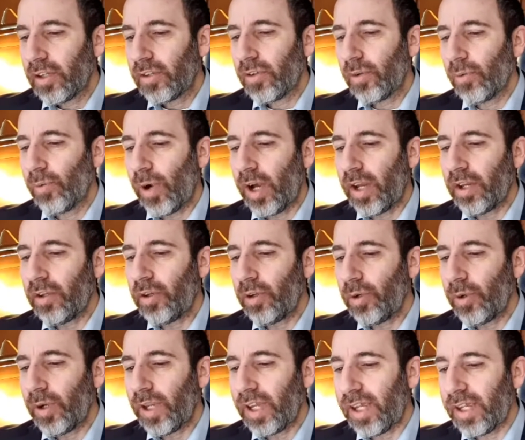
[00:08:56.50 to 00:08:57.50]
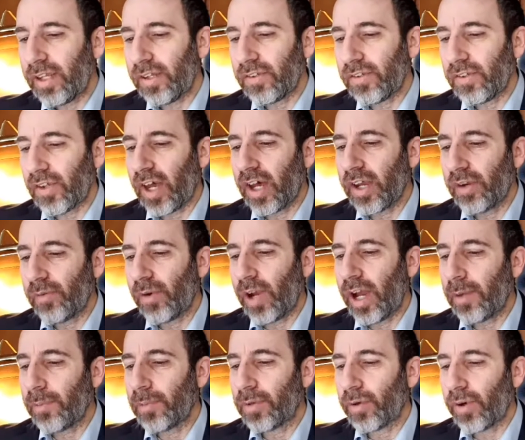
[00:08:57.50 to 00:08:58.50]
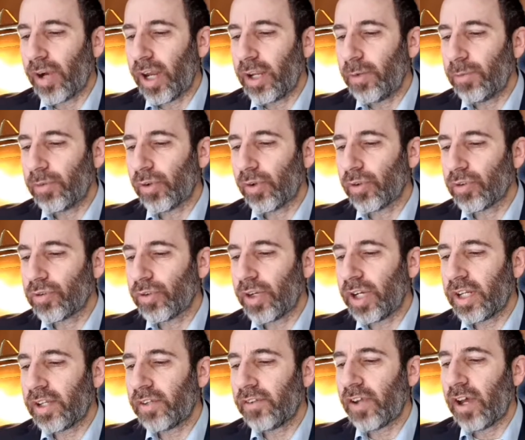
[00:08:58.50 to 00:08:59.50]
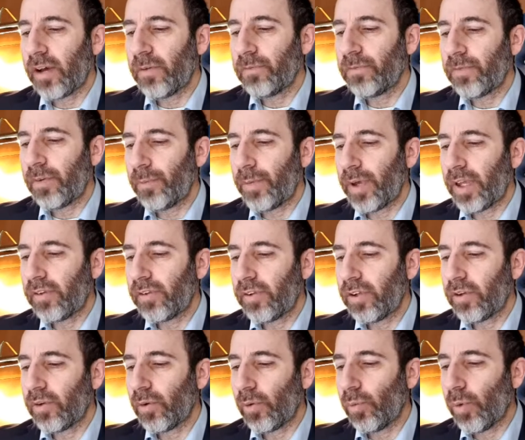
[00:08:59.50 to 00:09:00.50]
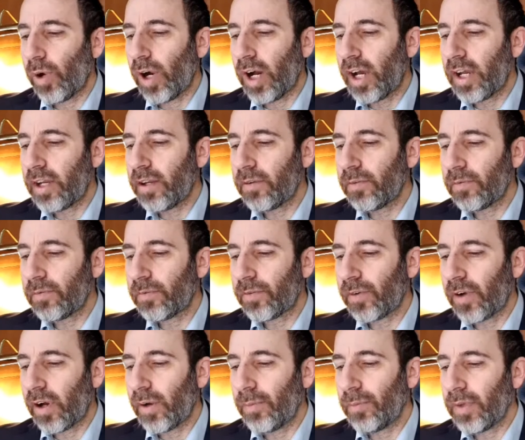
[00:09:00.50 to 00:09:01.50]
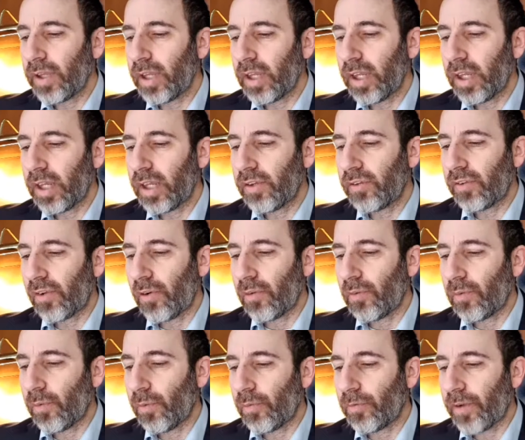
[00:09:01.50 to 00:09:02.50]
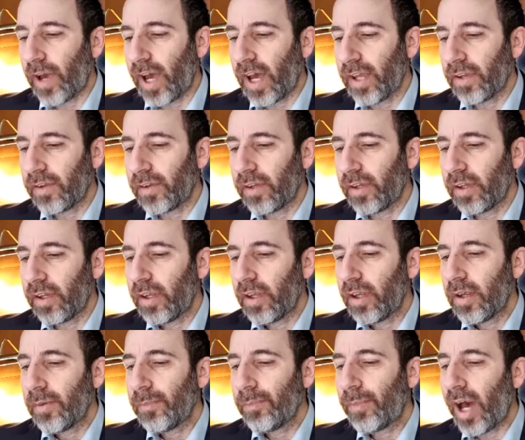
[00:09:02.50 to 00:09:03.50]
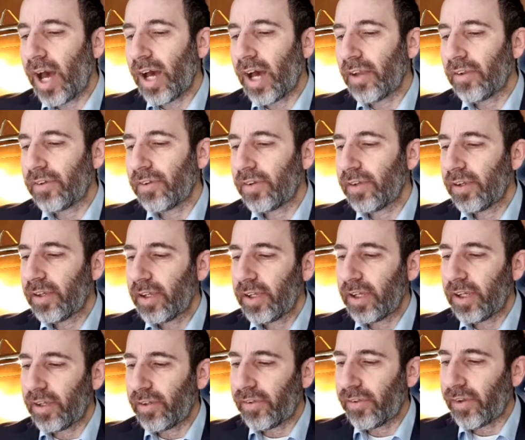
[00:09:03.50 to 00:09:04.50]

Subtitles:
To one who eats unripe grapes or drinks unfermented wine from his vat. But, he